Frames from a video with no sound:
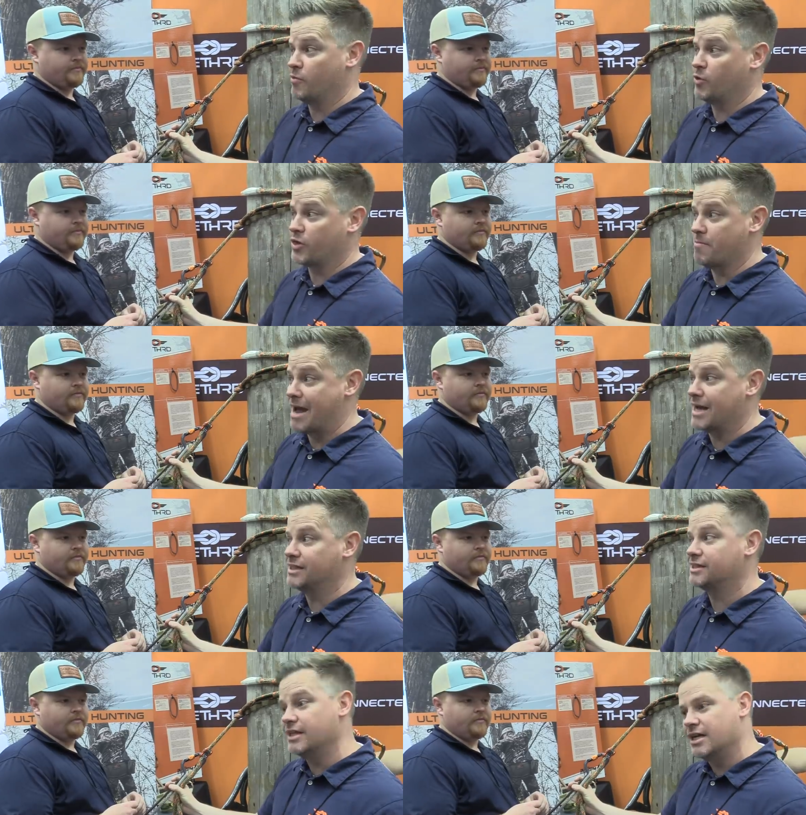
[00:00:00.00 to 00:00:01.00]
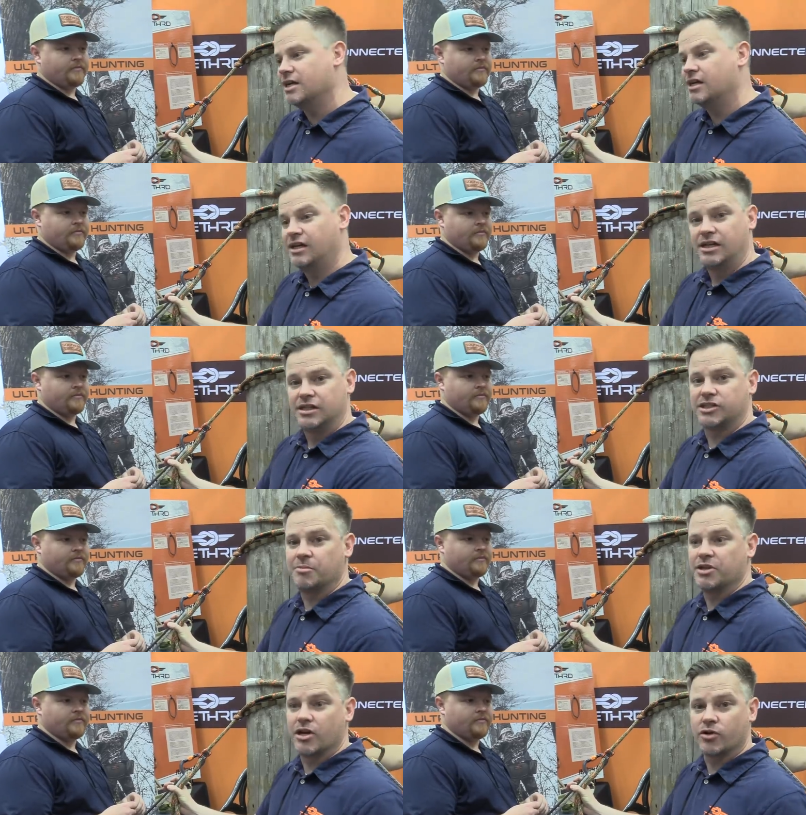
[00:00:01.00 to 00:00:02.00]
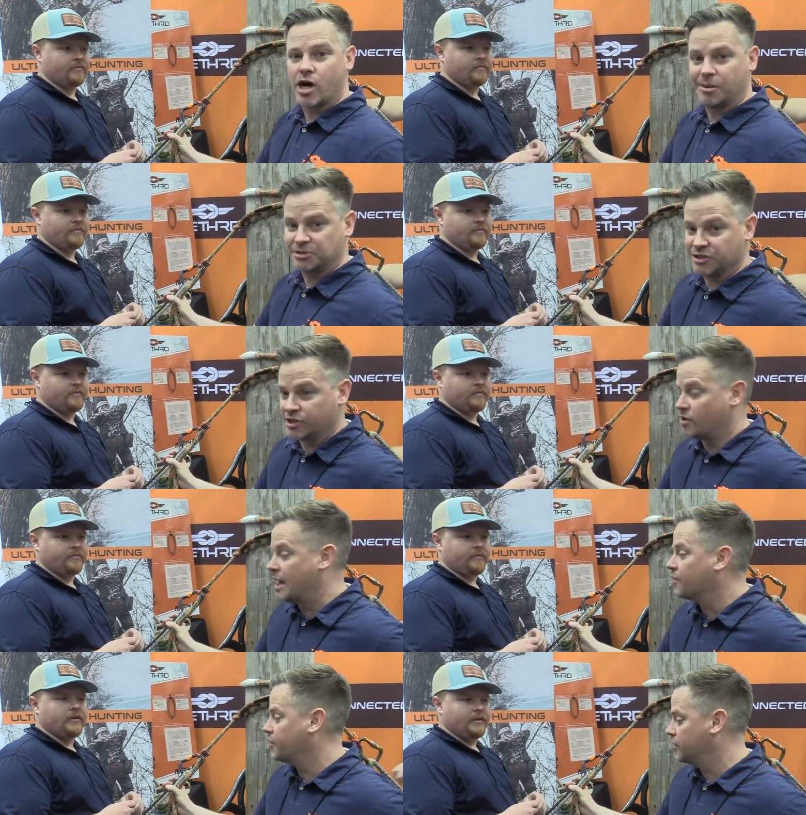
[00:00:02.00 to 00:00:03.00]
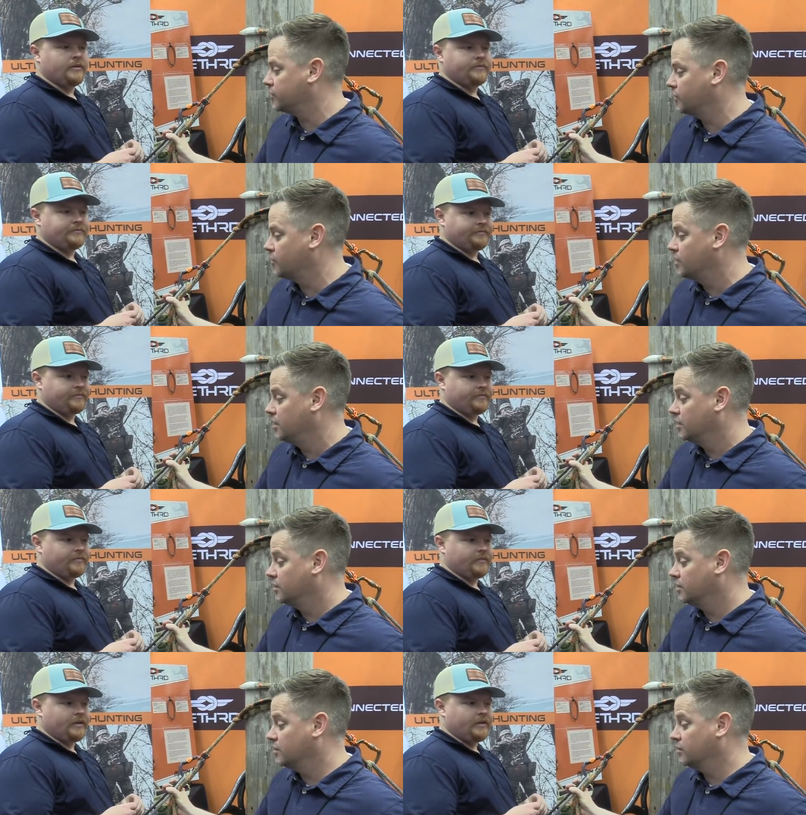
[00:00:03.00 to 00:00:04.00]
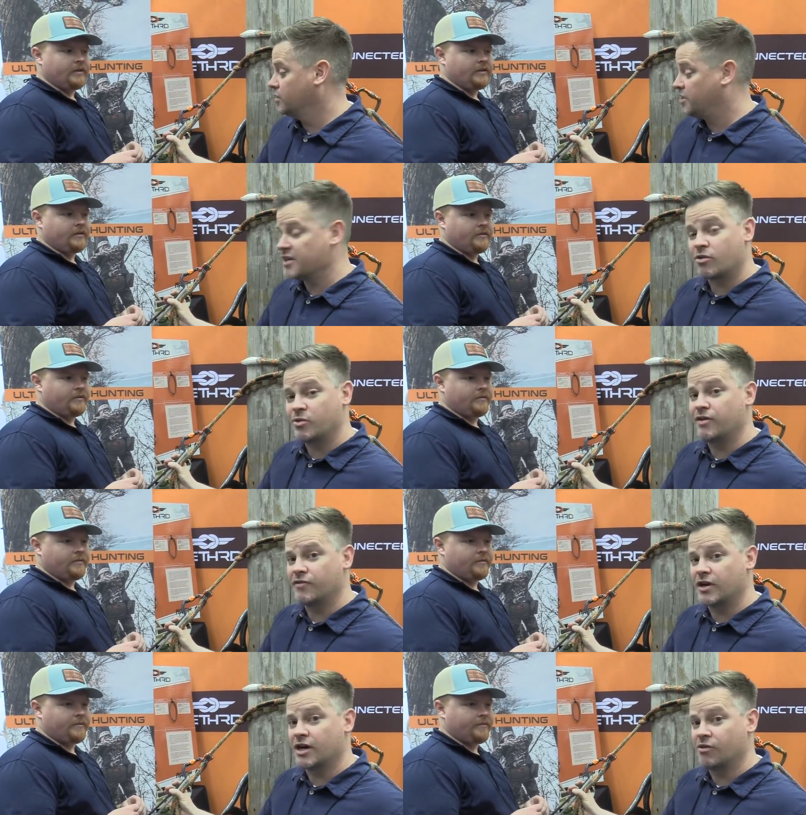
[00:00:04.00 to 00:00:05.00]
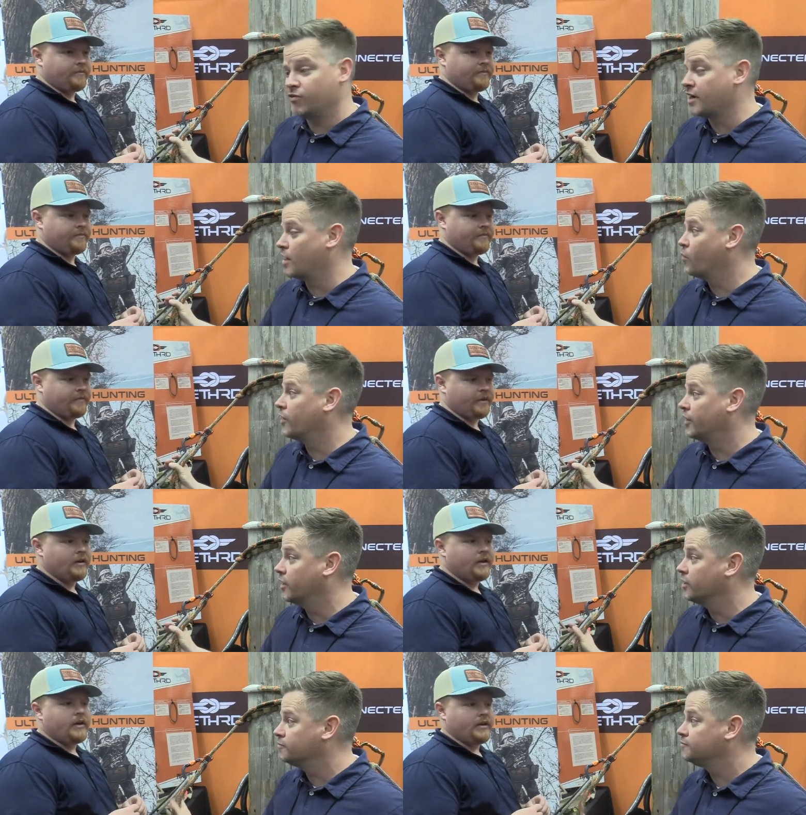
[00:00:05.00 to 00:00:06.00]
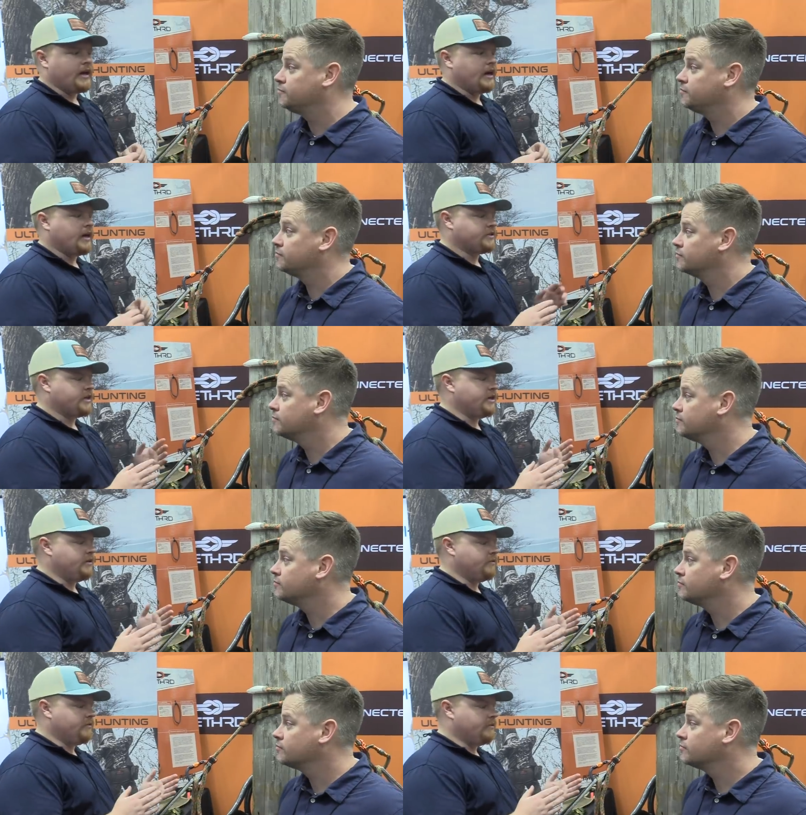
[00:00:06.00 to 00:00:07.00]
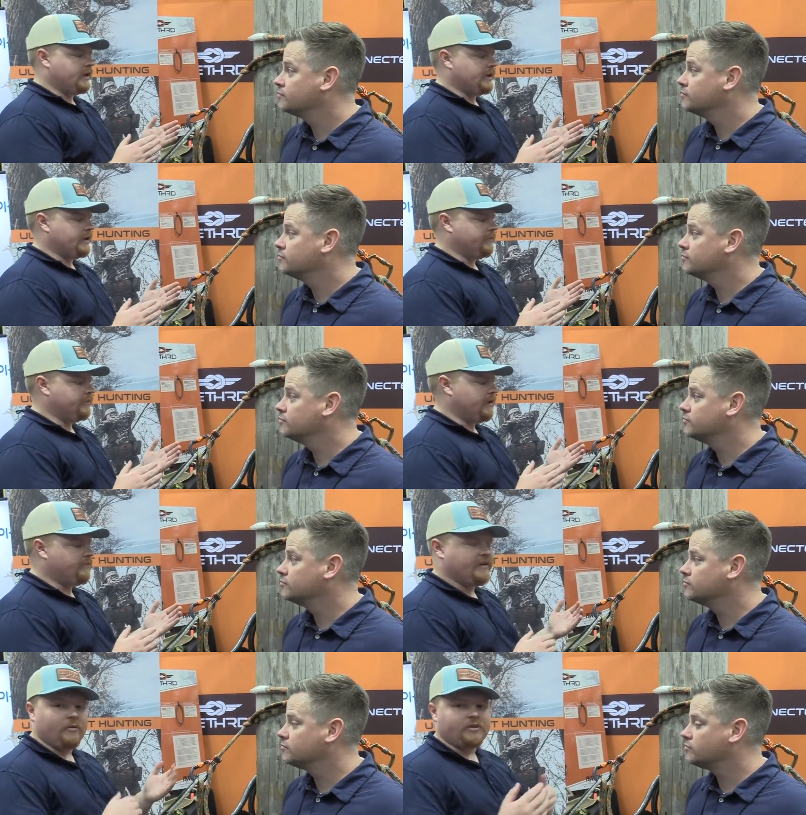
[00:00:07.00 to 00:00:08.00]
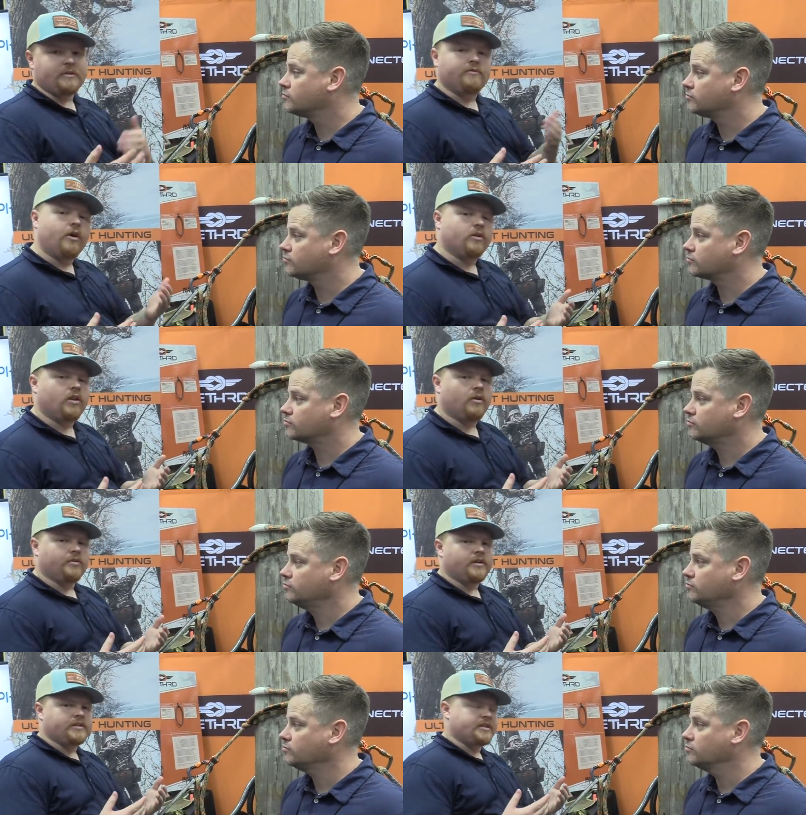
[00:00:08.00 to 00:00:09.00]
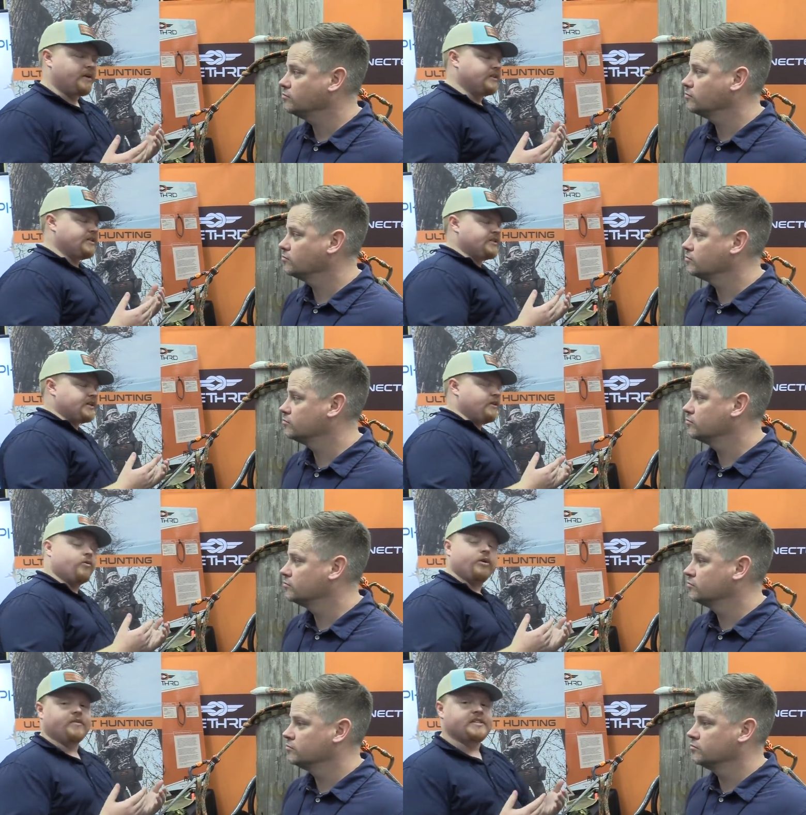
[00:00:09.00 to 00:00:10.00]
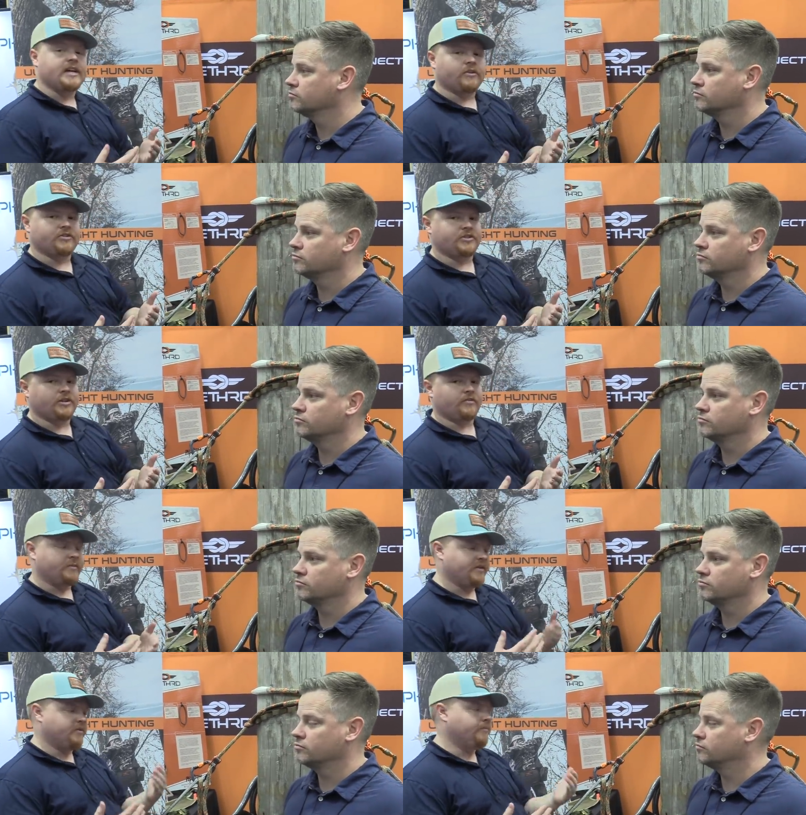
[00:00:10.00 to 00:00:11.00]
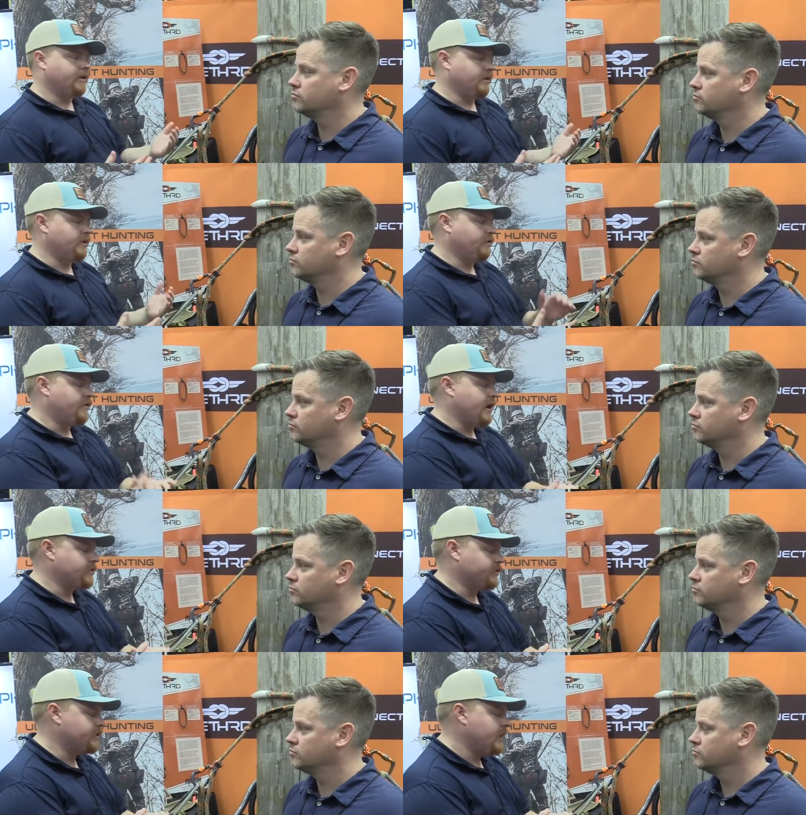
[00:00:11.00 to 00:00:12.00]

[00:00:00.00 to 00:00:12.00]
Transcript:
Speaker 1: with the Mantis and then some of the other options that are out there. So we think we've uh, we've got a winner here.
Speaker 2: Yeah, and I'll say um, if anyone's been following along with us, I've been testing out four different saddles this year from different uh, manufacturers,